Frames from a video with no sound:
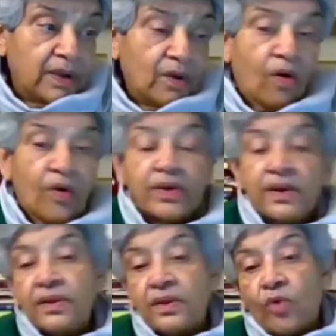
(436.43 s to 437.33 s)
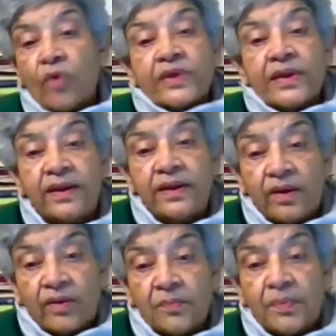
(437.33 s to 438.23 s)
on northern India,
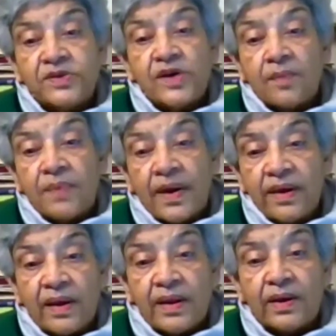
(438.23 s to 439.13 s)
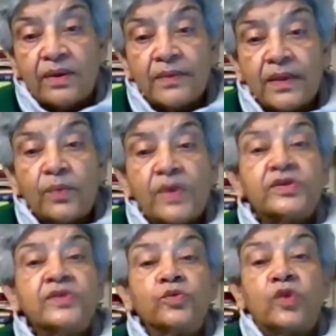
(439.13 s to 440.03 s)
on Punjab, Haryana,
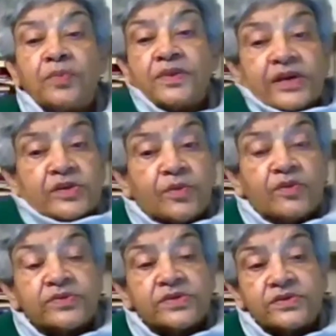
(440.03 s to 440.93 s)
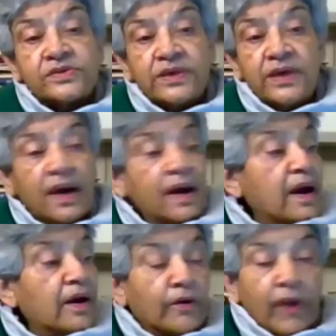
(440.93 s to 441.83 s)
Western Uttar Pradesh, because this is the
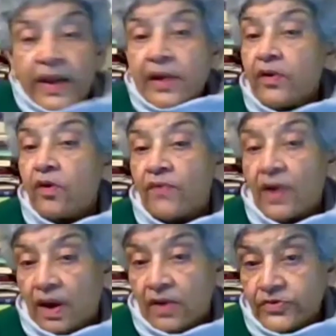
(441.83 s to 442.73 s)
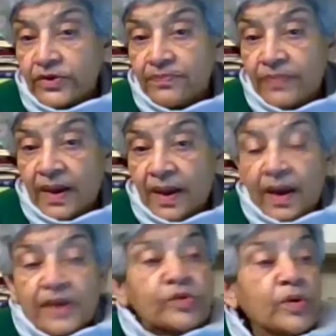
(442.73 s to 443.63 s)
granary of our country.
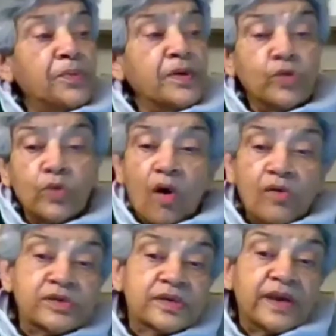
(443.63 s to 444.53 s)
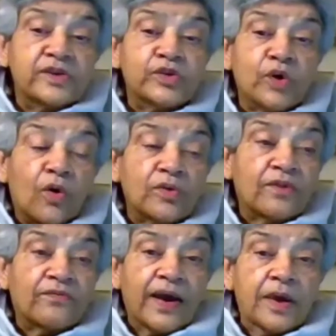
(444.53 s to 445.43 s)
So if we do not ensure the
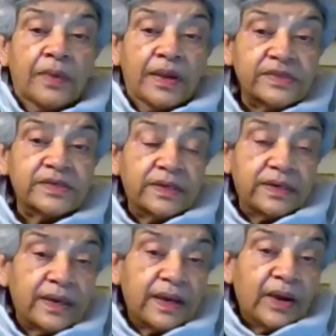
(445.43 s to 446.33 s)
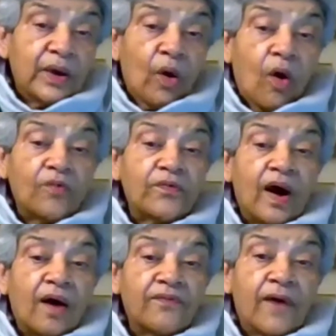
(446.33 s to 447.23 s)
viability of
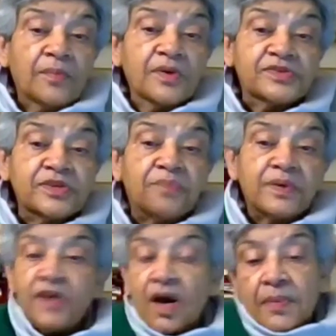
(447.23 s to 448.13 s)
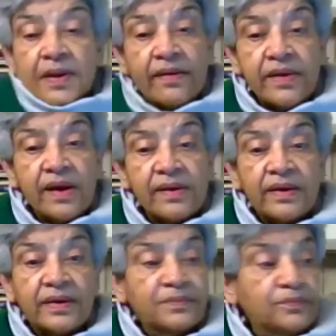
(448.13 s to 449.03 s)
our farmers in Punjab and
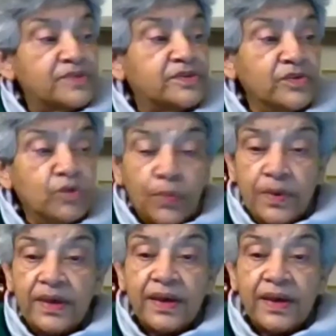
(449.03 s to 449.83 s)
Haryana, Western UP,